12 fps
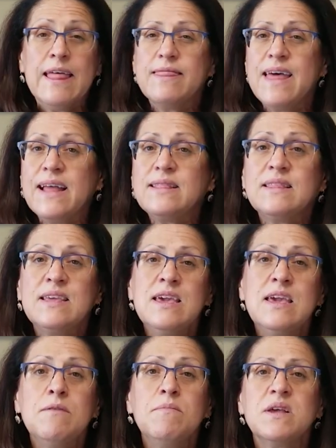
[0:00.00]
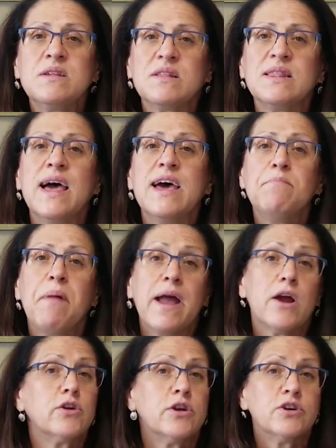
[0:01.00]
That team is led by
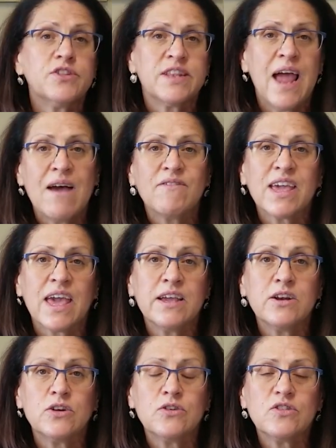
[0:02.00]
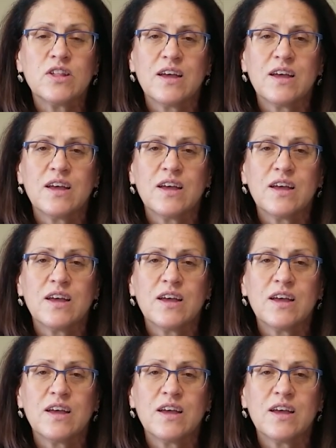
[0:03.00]
our nurse navigators.